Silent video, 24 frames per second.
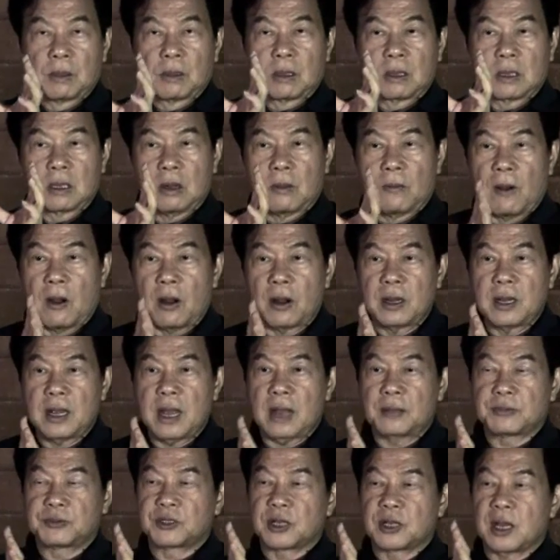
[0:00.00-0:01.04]
the body
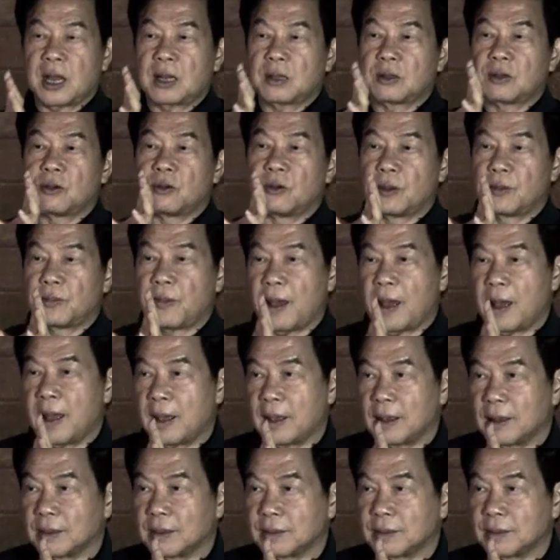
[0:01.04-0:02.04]
have chance to repair.